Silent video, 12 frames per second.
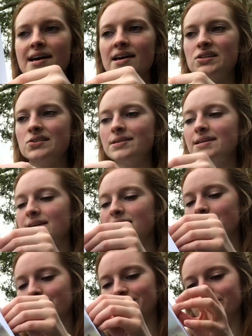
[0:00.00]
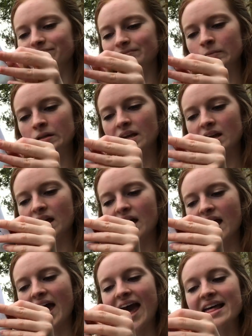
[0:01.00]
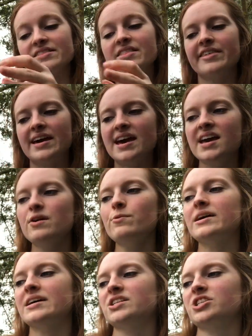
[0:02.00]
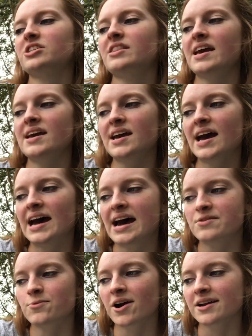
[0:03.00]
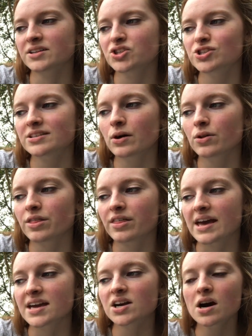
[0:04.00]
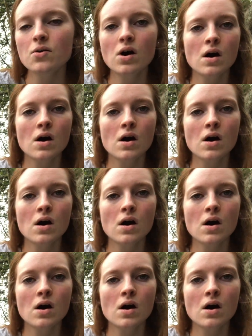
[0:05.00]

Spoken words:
that tree. and they wish they had one. So they go